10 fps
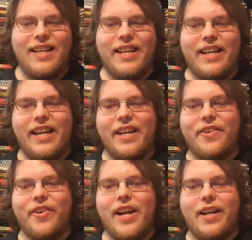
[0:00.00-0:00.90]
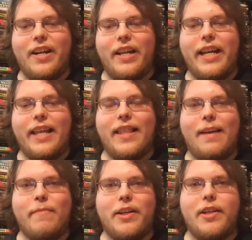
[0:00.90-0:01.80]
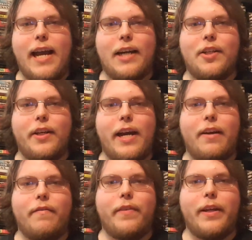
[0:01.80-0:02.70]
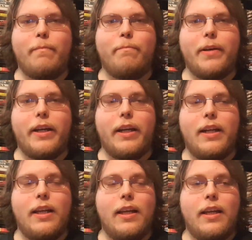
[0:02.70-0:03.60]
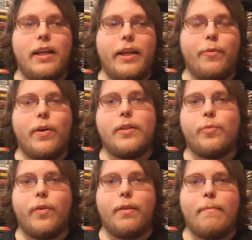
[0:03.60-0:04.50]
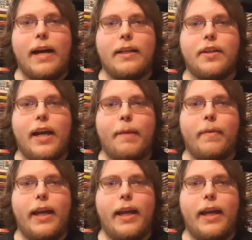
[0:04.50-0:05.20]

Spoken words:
Again, you're not going to get that much action out of it, but it was worth my time